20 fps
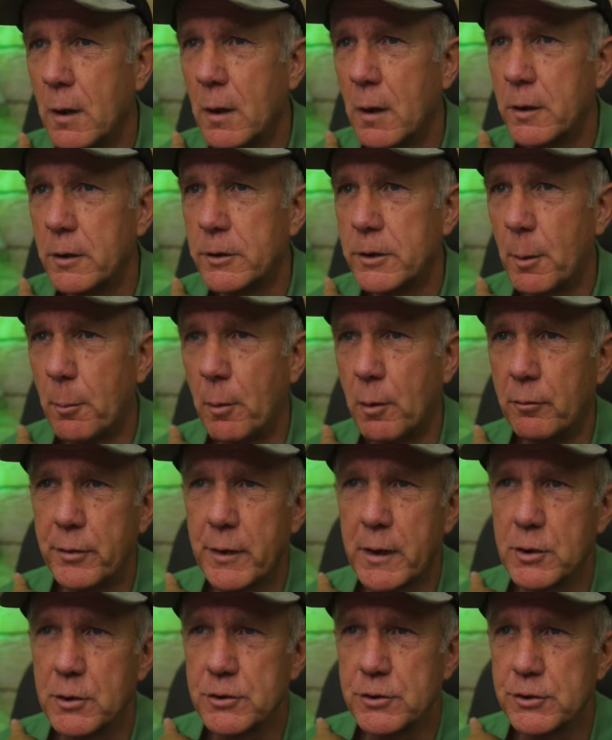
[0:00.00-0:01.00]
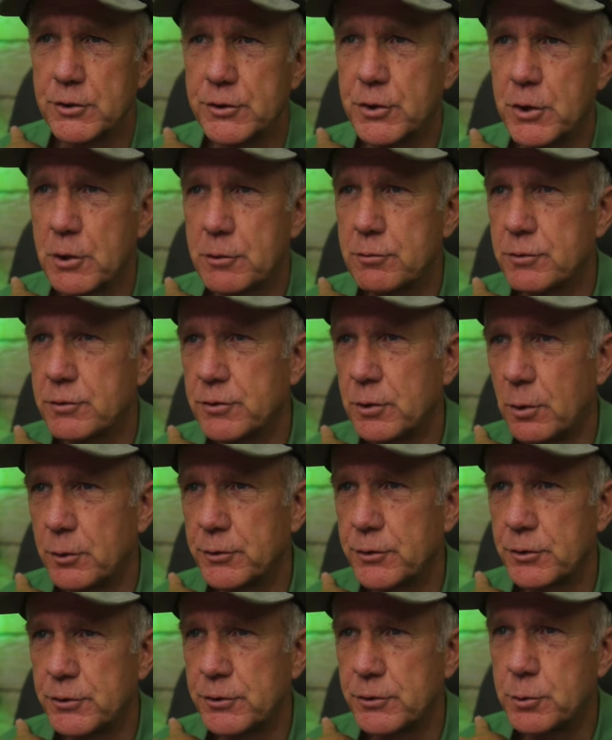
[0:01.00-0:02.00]
Number of videos in search results
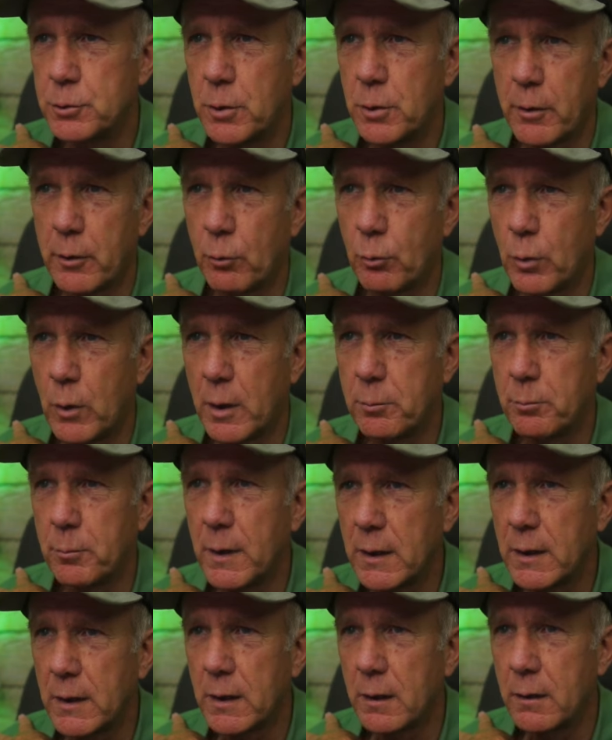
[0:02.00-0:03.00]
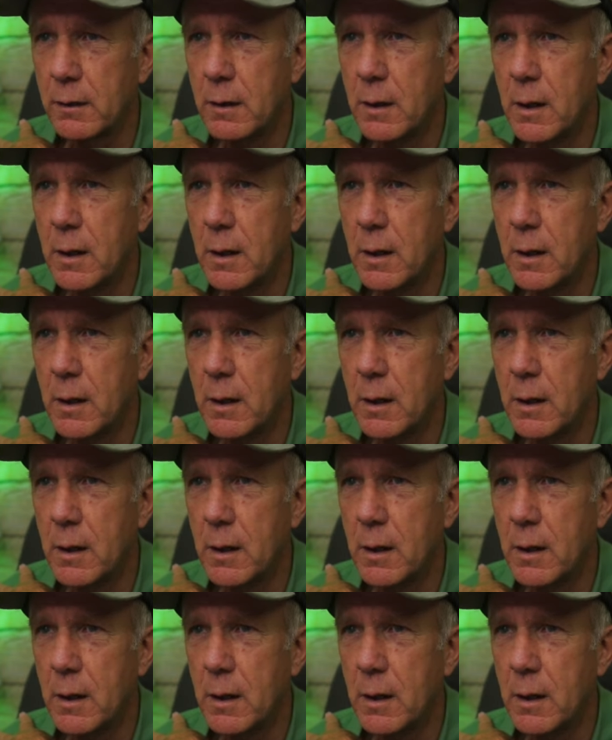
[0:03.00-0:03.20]
is 201 million,